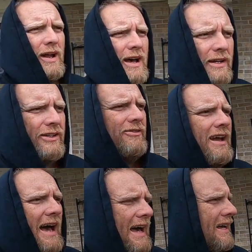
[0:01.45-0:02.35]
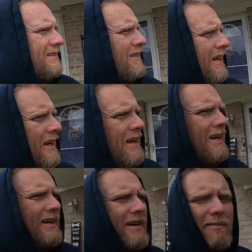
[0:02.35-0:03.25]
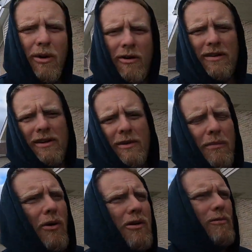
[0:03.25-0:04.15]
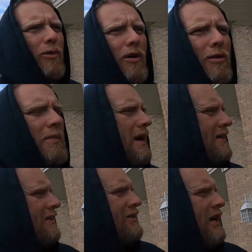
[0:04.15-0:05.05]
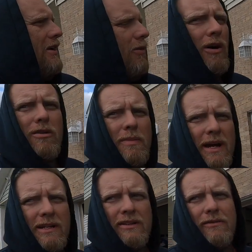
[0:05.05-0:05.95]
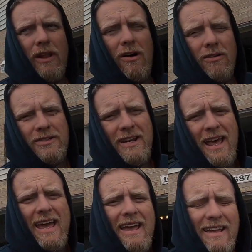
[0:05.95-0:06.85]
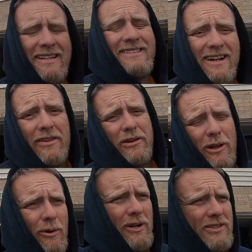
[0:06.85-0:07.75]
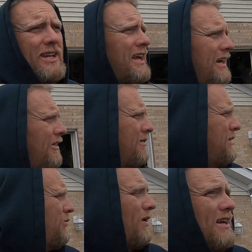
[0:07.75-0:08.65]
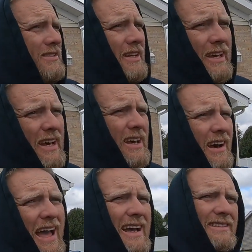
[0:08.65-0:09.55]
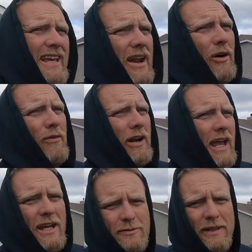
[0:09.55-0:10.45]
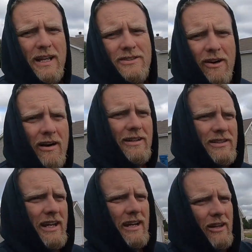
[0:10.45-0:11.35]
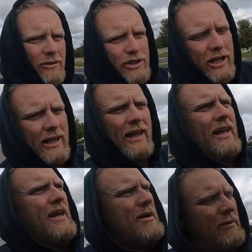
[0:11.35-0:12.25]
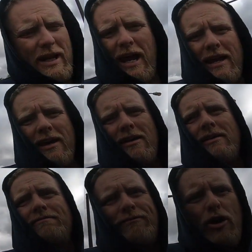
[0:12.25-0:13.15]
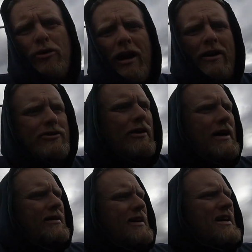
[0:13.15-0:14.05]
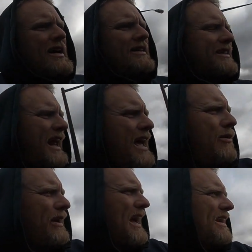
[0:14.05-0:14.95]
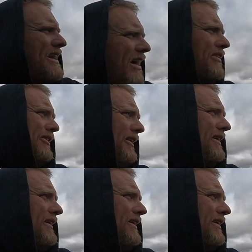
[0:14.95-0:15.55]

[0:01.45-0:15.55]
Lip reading: on, you guys? Good morning, good morning. Welcome back to the channel. Welcome back to the vlog. Today is another glorious day here in the Midwest. It's kind of overcast, but that's all right. It's getting a little chilly, but hey, who cares, right? Today we got another